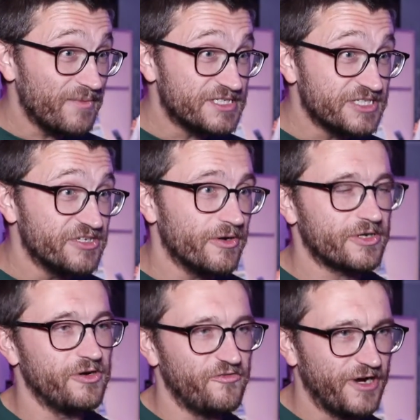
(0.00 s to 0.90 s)
I'm the CTO
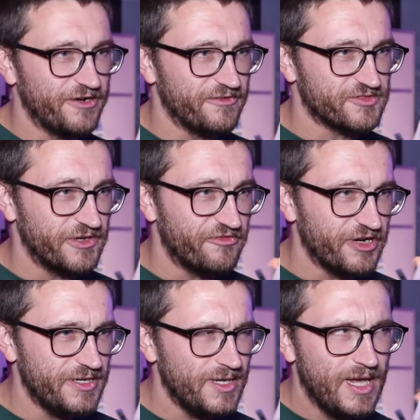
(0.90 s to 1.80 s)
and co-founder of
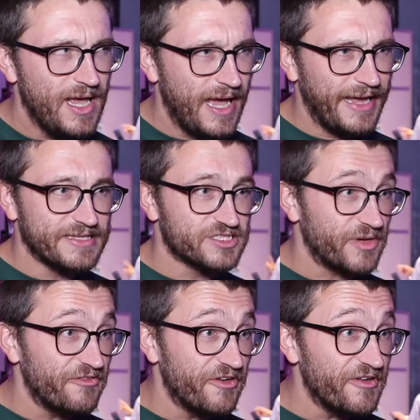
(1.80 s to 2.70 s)
23. And
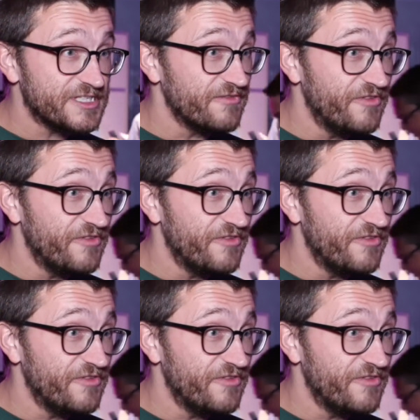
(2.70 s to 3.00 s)
23 is a